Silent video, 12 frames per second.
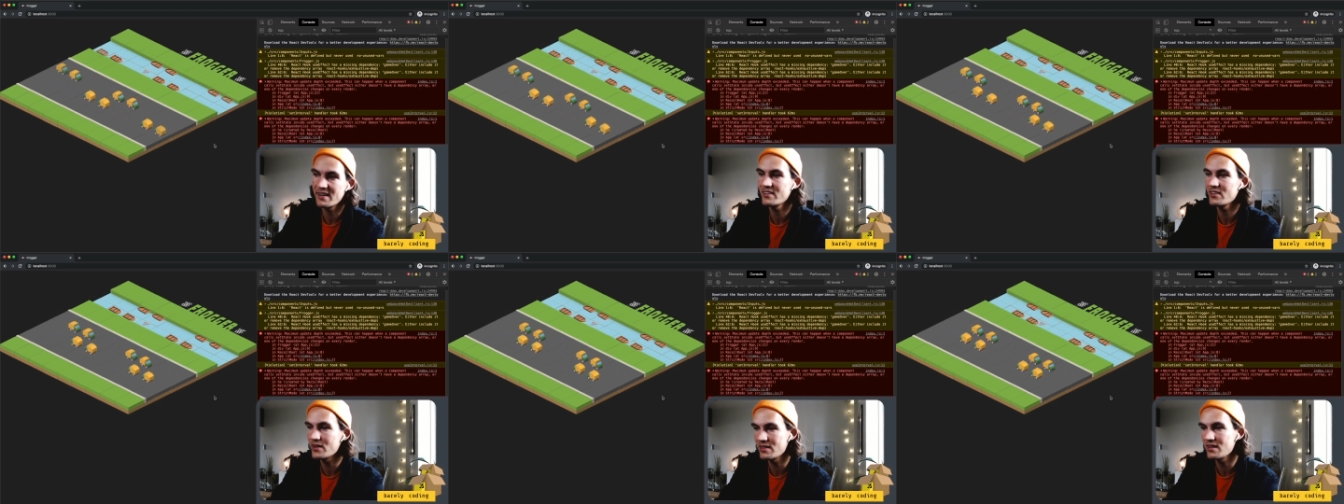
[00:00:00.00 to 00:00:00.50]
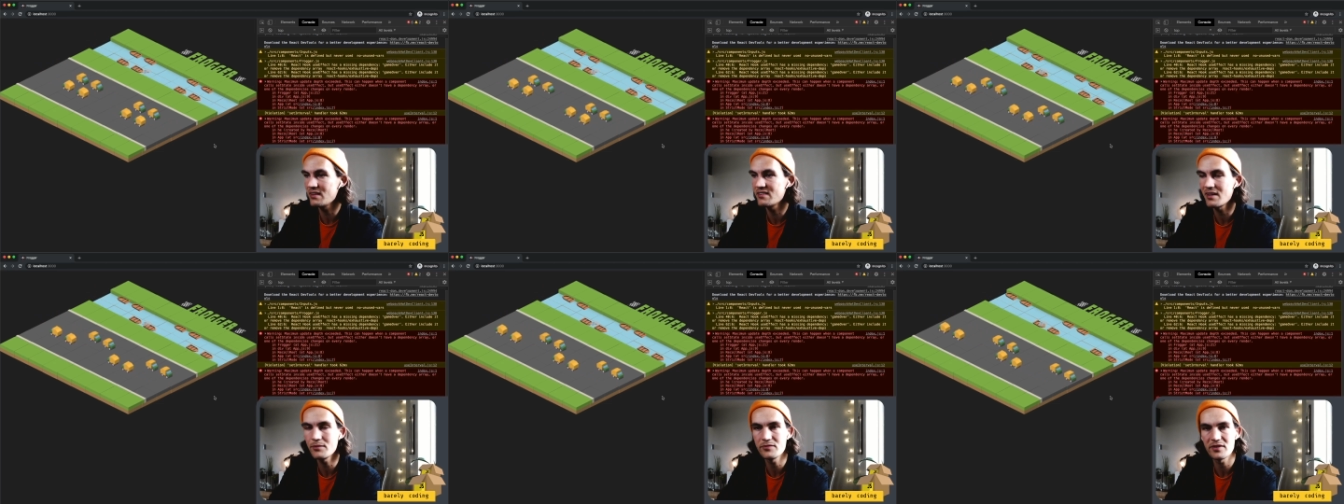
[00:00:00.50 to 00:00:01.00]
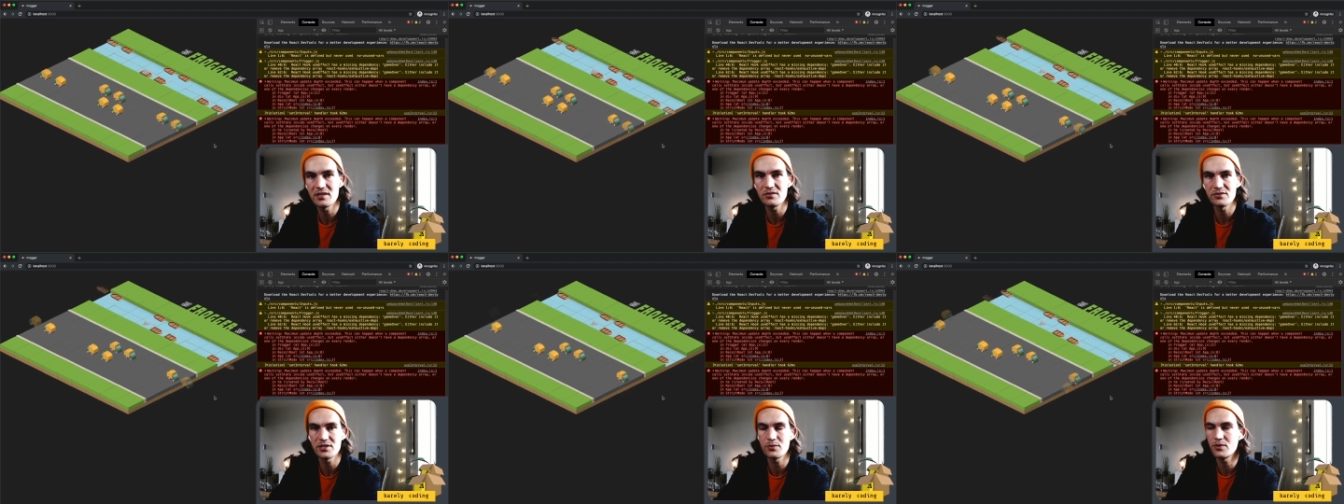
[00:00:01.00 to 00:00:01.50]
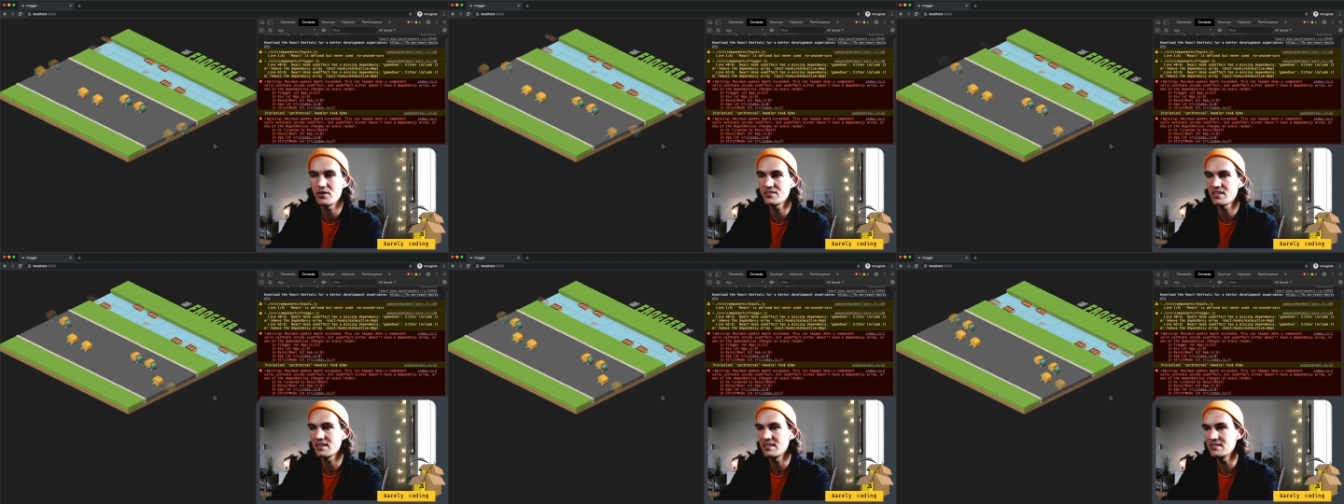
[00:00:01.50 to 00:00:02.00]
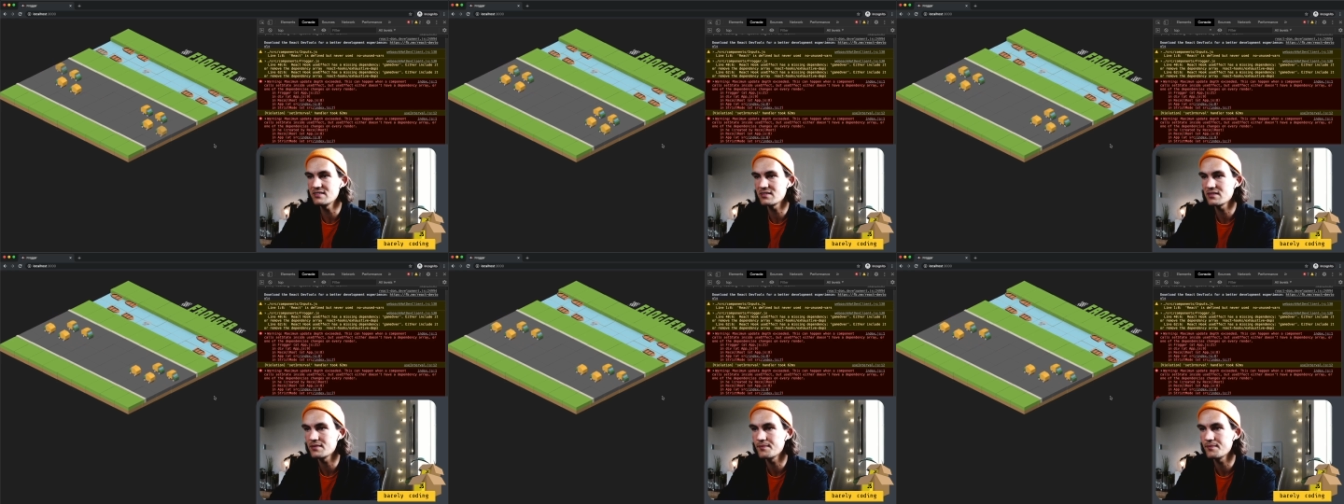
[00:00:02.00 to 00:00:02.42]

so I think some of the logic works at least.